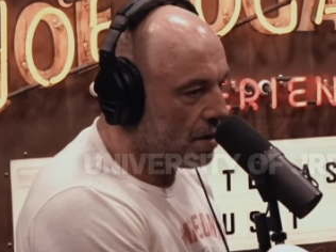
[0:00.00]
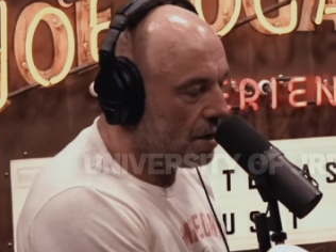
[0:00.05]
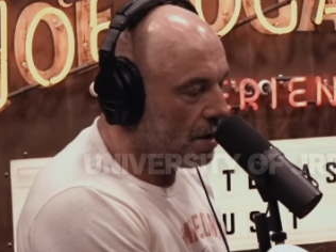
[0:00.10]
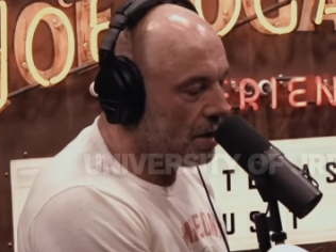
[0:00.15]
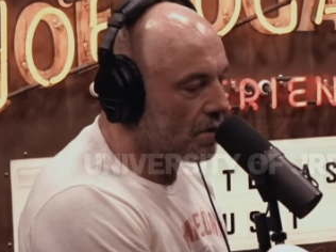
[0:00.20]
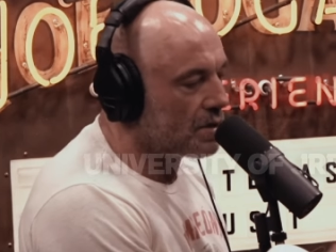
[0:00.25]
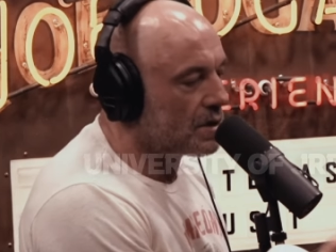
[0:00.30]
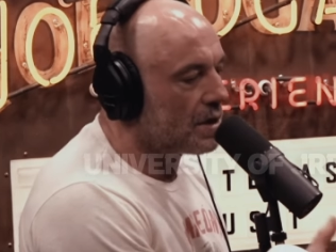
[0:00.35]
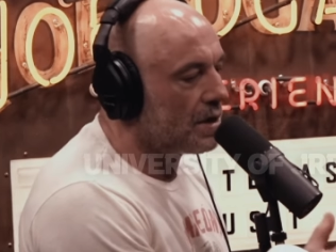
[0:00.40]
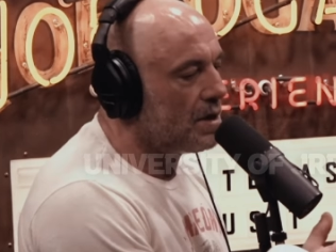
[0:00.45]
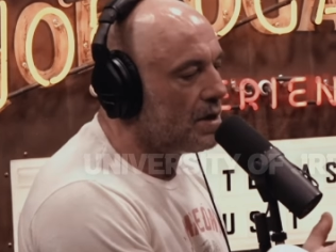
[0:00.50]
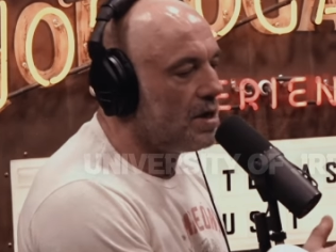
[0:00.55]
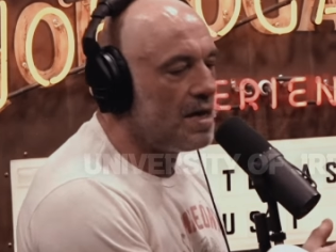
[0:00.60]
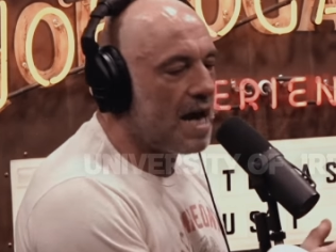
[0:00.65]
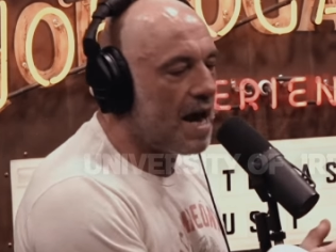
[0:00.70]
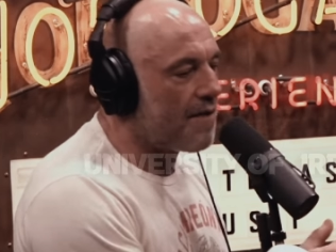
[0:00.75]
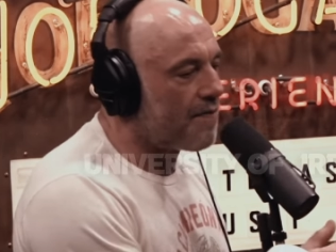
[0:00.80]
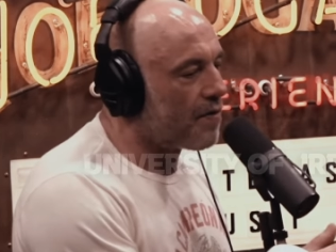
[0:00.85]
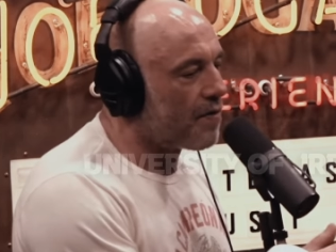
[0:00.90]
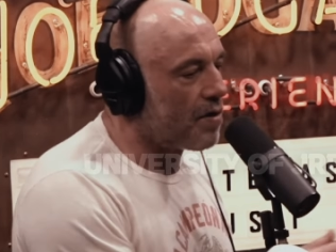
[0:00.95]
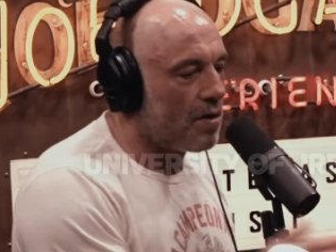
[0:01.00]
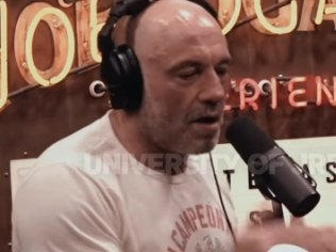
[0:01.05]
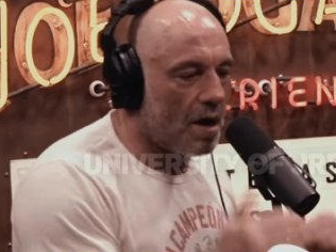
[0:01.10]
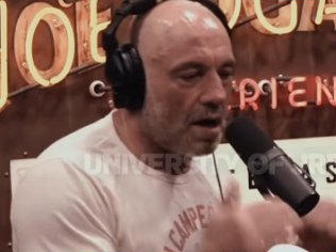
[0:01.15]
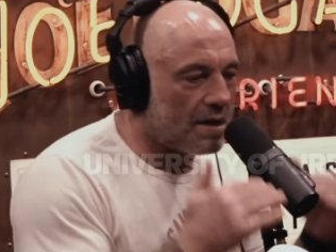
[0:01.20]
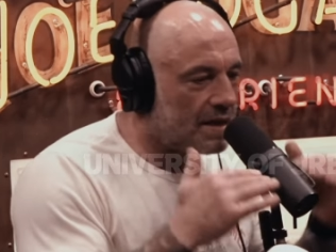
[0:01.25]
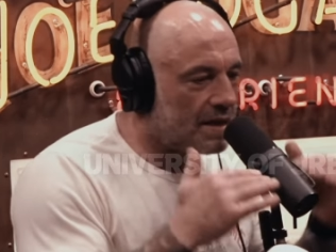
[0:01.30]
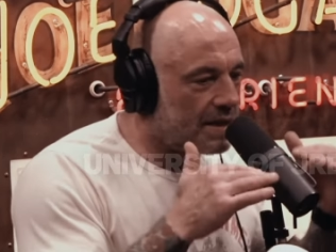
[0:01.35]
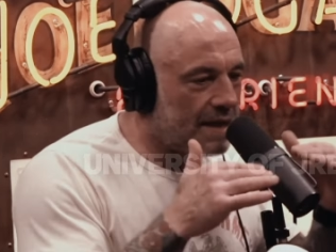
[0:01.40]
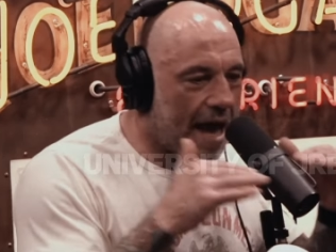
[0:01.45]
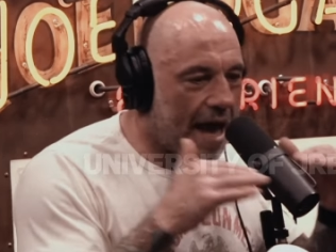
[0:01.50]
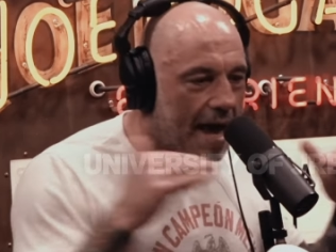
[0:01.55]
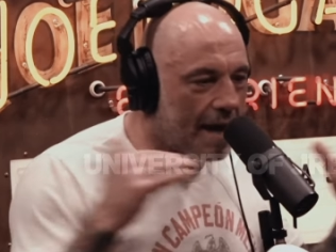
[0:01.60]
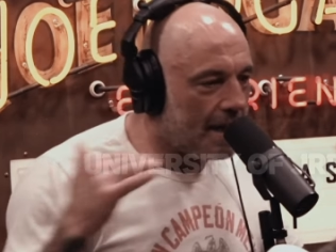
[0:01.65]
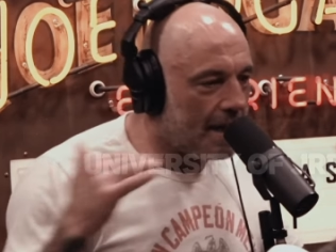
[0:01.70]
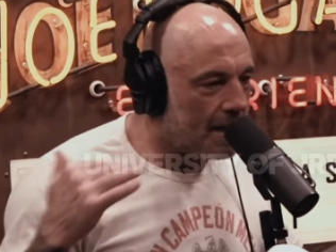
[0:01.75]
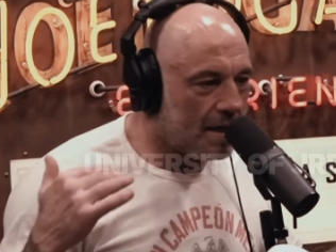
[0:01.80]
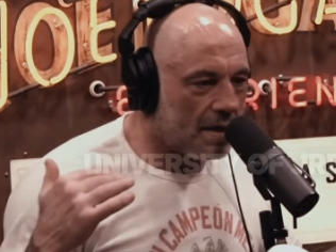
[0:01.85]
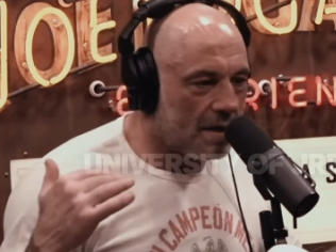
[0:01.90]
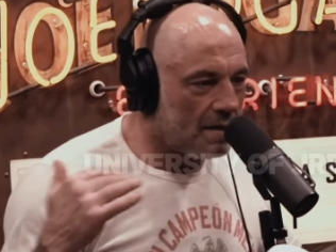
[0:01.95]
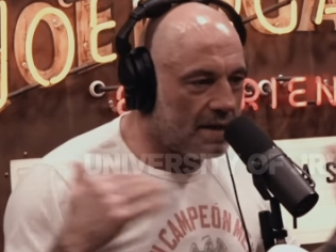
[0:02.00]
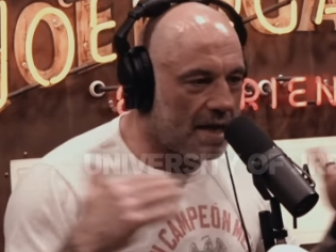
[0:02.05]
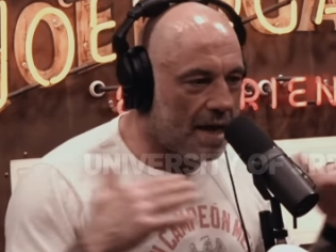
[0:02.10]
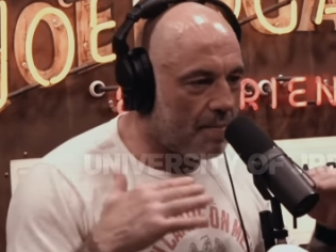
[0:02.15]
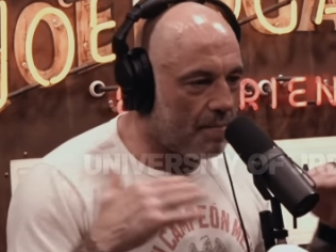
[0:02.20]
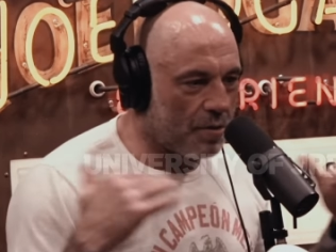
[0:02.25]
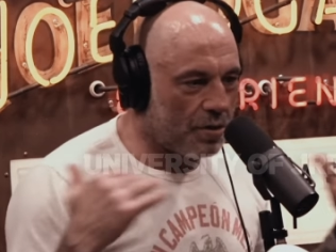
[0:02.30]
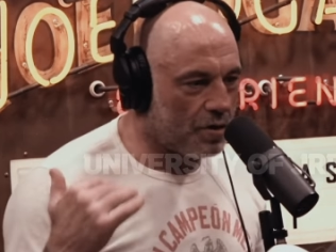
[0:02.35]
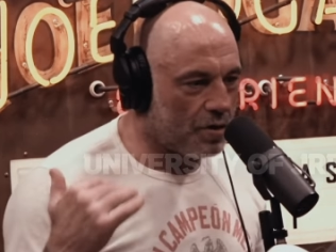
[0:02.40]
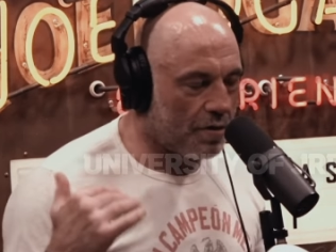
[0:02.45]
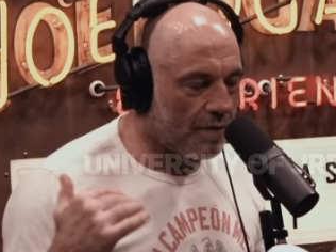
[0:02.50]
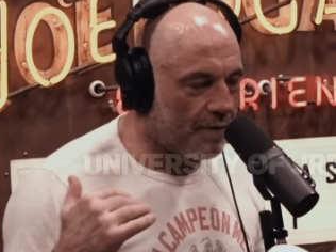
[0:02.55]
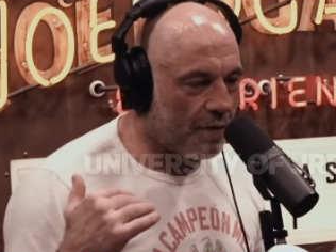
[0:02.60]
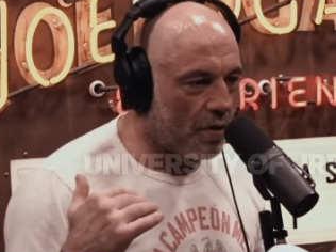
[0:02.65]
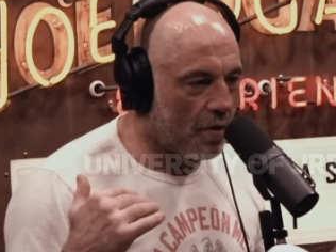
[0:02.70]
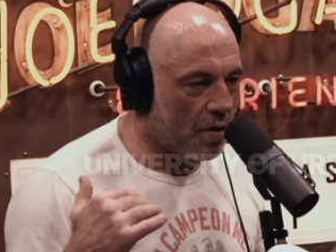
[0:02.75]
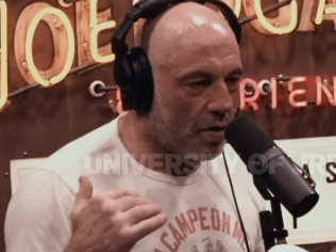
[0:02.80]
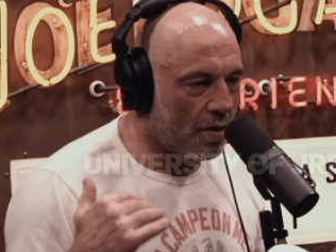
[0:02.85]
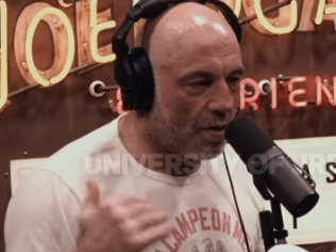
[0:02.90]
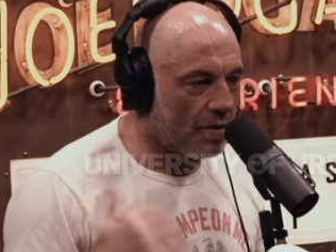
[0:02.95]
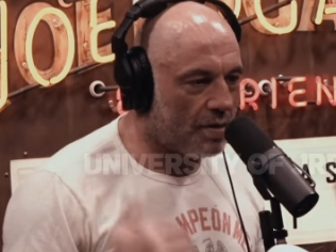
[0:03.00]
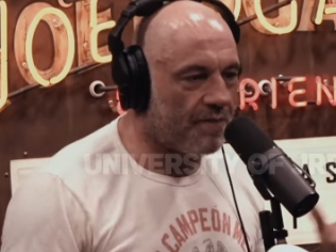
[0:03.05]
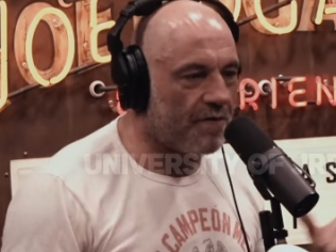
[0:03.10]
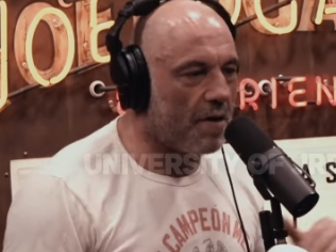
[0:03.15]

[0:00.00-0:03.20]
there's a never a static temperature for Earth.